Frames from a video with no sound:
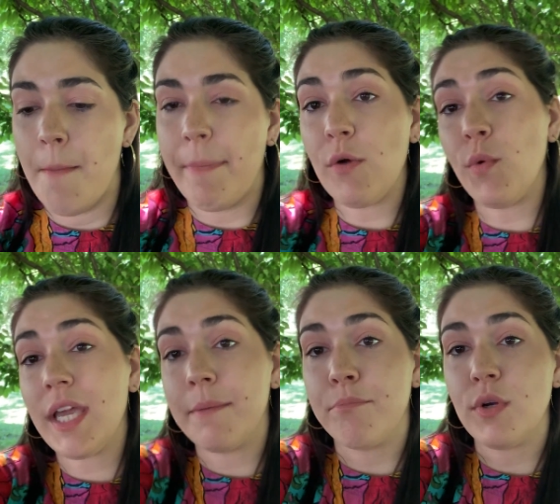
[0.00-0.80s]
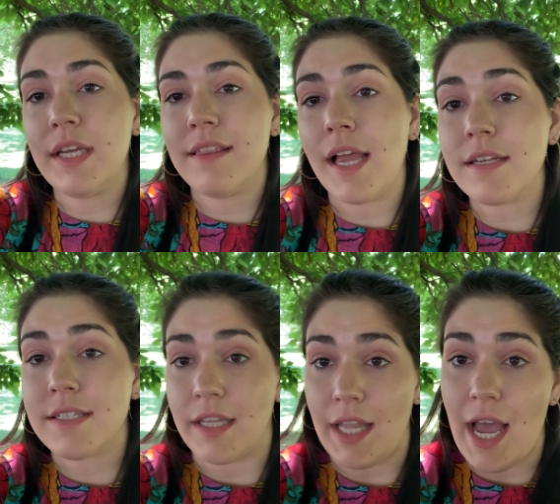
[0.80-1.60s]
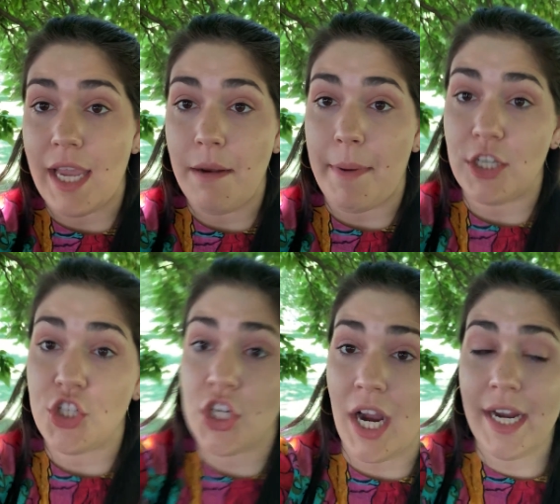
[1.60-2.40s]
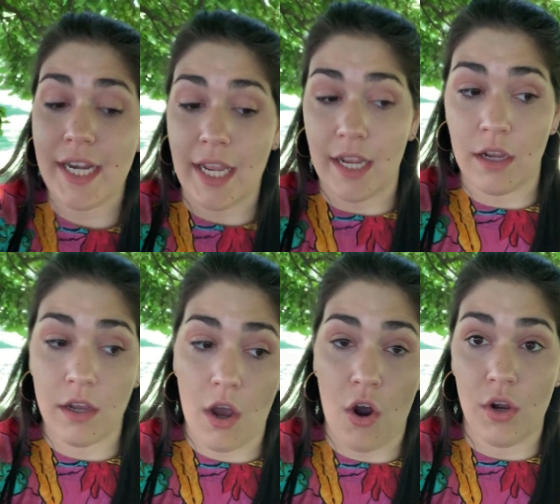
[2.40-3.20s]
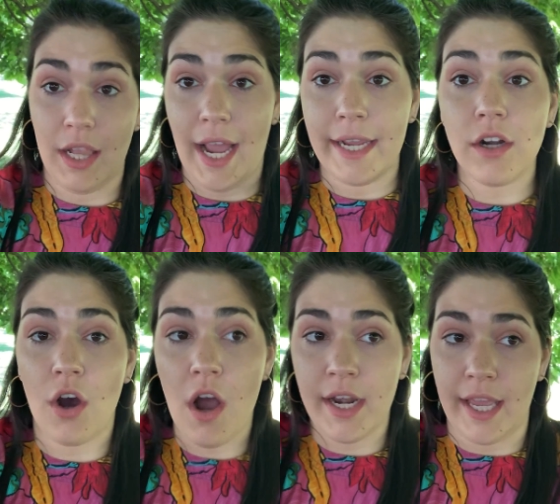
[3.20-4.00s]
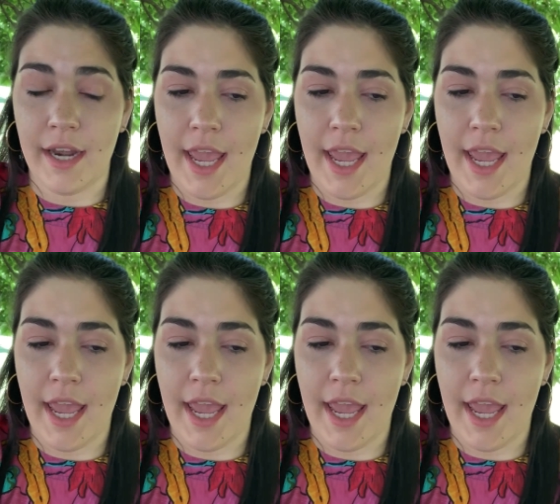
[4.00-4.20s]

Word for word: but we can bring things to light by shining our light on it,